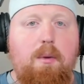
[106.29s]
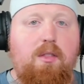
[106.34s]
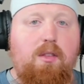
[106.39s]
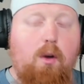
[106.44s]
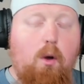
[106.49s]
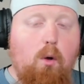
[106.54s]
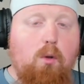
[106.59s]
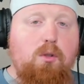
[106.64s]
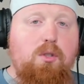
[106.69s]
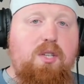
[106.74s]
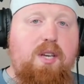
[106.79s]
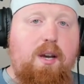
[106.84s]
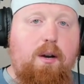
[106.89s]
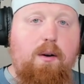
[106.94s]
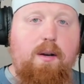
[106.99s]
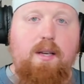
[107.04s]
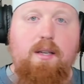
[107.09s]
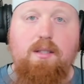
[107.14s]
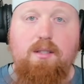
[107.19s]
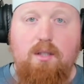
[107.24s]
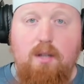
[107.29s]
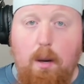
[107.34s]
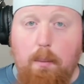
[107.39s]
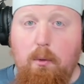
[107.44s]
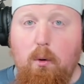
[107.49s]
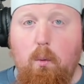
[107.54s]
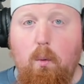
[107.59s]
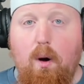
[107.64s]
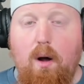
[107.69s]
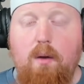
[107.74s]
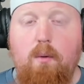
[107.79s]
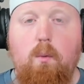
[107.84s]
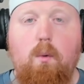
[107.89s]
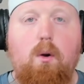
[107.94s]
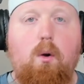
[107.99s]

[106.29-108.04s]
But the goals here is number one,